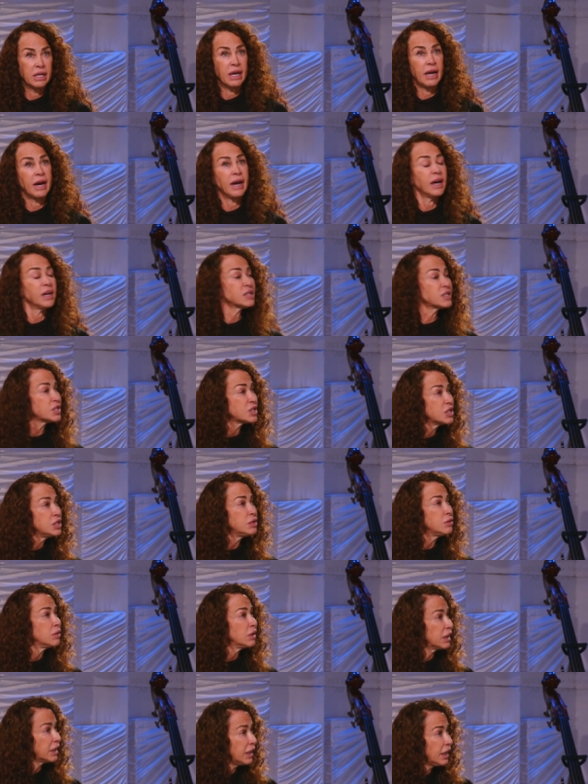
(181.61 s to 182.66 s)
to ask
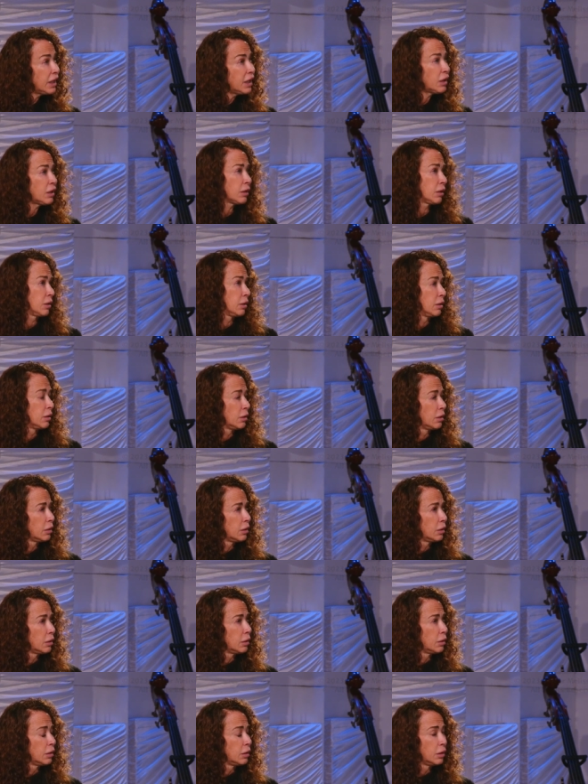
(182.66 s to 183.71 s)
you again
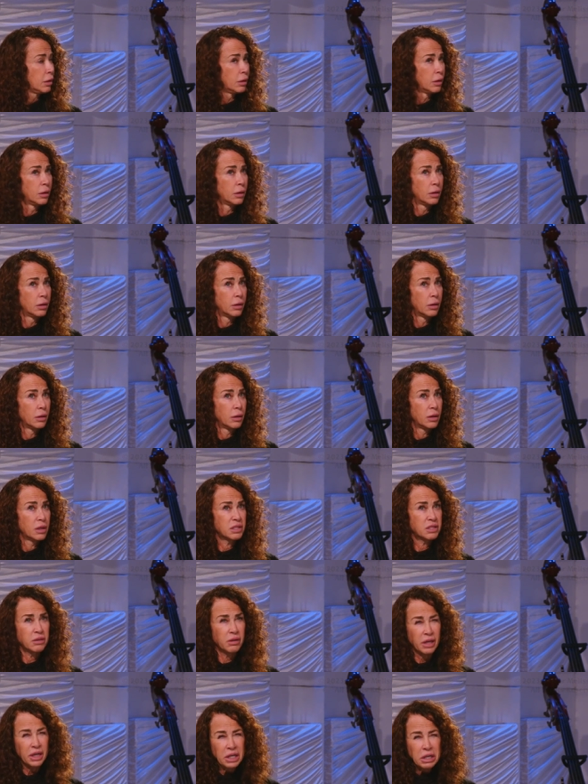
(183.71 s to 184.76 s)
is
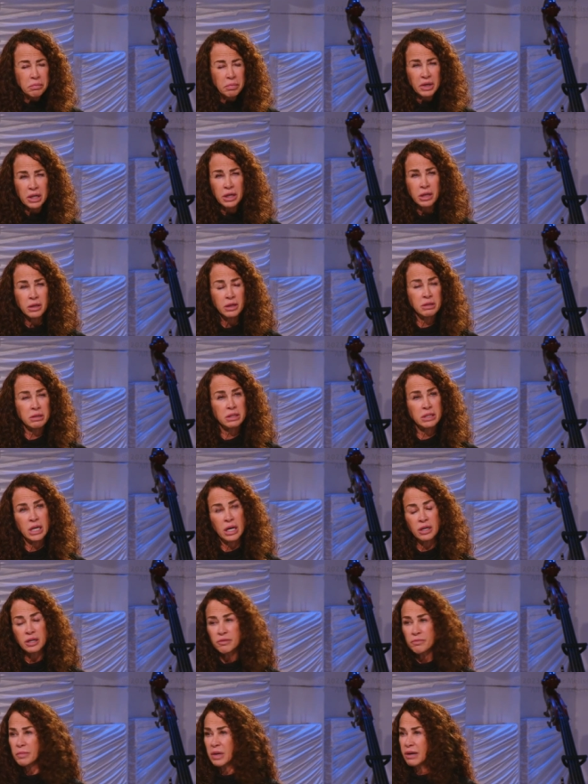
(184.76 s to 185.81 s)
there anybody in the
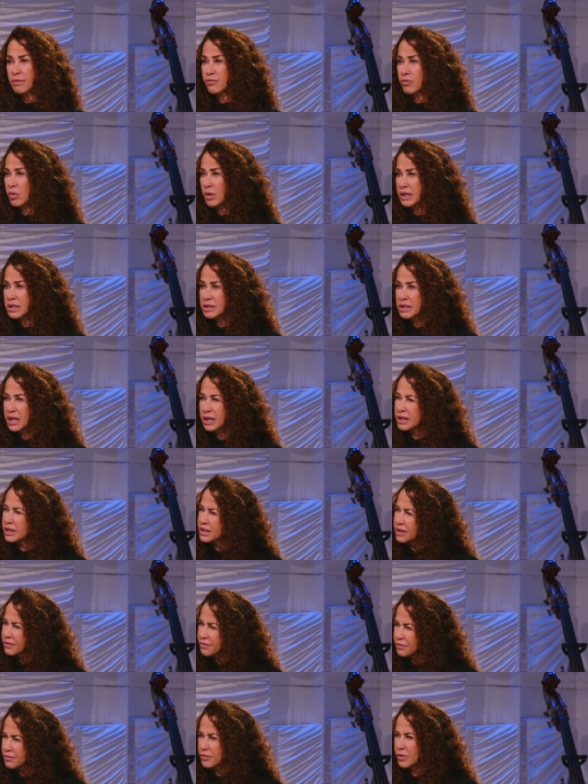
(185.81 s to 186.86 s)
sound of my voice that is
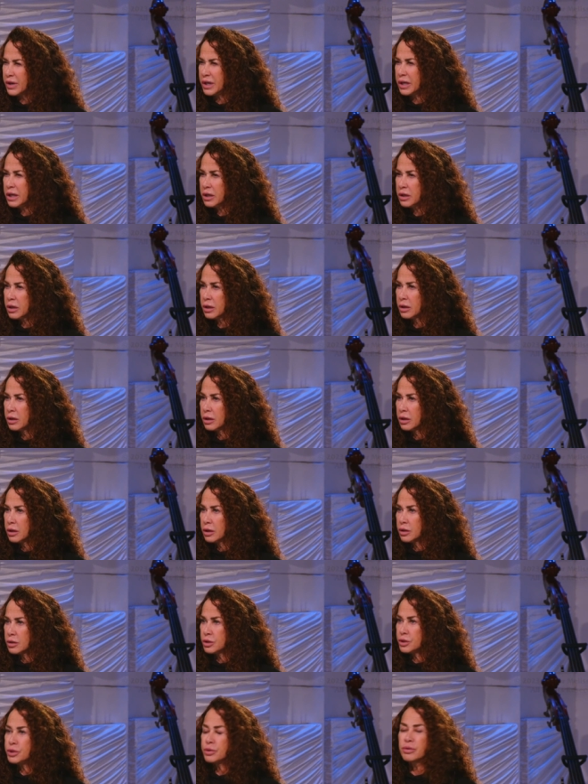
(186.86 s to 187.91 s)
afraid
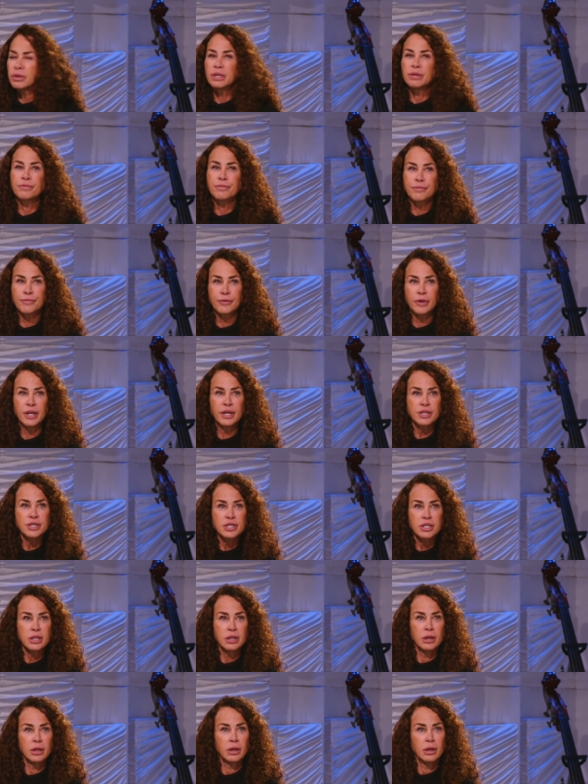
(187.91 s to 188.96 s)
to
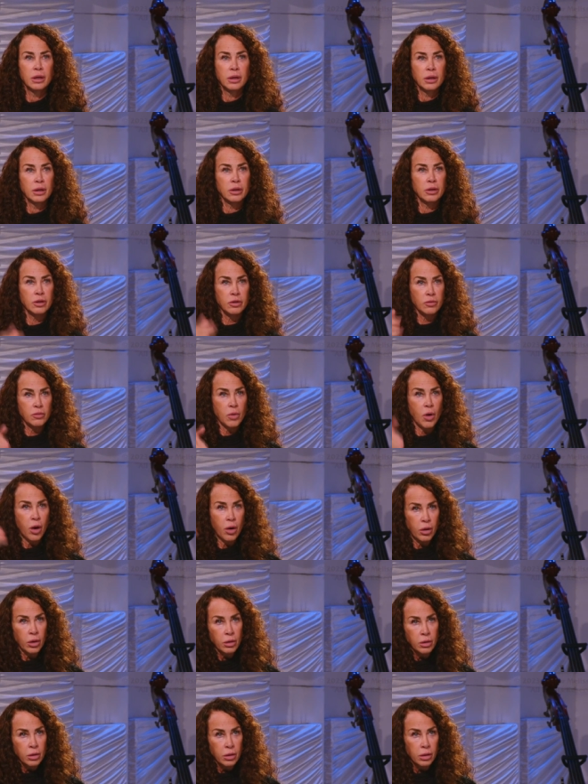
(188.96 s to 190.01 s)
confront the
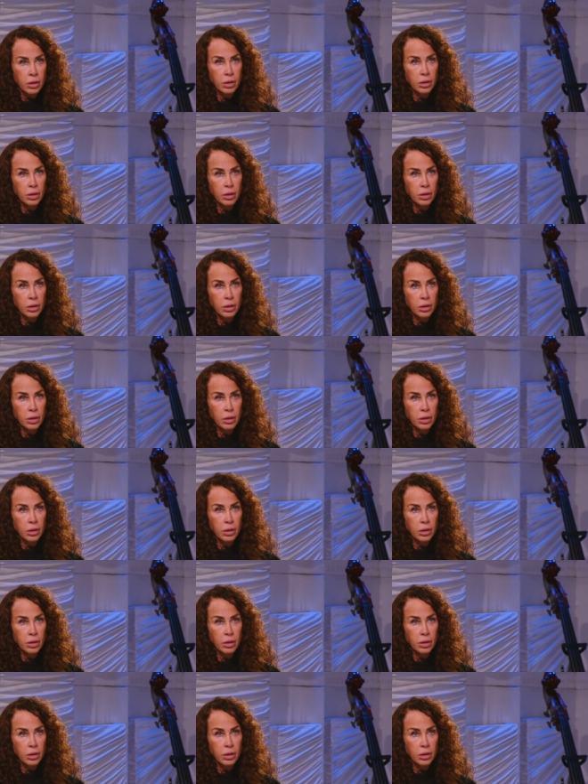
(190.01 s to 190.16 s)
wrong